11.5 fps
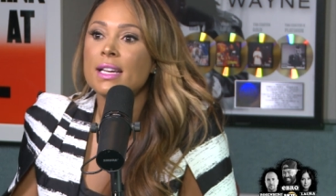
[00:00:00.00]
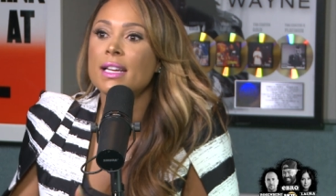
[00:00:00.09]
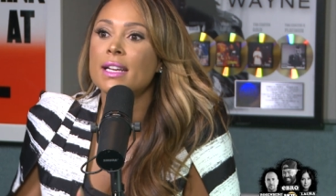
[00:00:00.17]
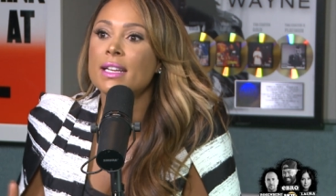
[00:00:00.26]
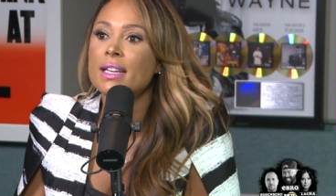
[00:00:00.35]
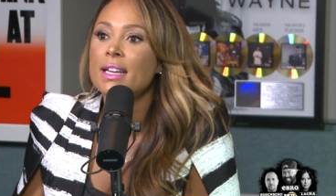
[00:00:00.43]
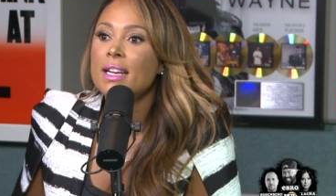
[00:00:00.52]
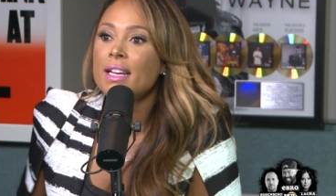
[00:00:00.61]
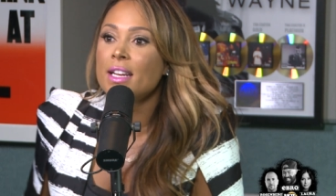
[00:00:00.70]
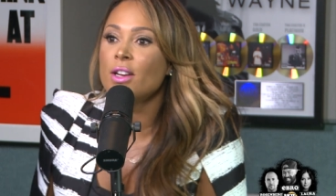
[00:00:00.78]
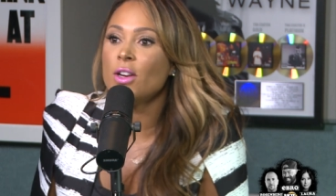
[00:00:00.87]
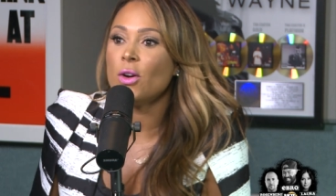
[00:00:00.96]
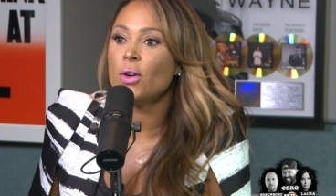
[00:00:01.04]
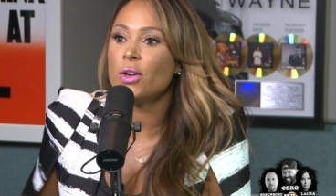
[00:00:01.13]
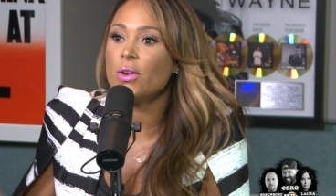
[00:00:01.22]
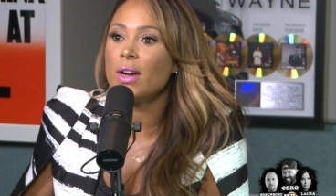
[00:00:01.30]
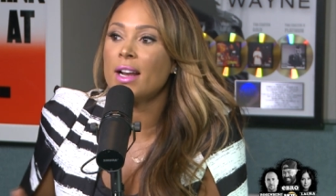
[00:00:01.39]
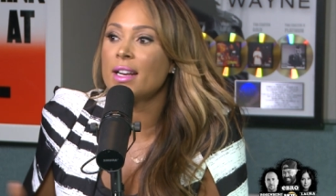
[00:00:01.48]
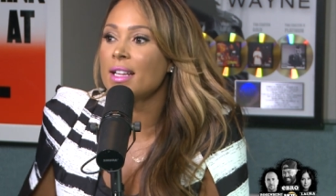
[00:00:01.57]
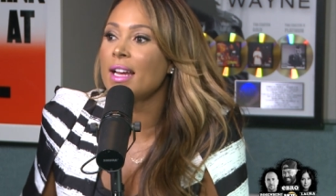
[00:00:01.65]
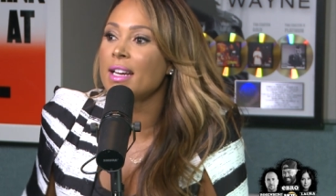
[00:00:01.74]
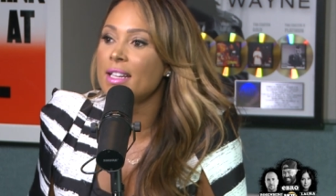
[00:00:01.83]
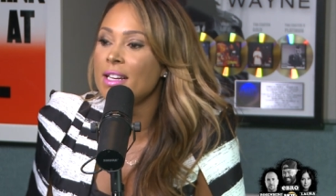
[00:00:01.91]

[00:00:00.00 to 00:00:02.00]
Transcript: and you know, you gotta like,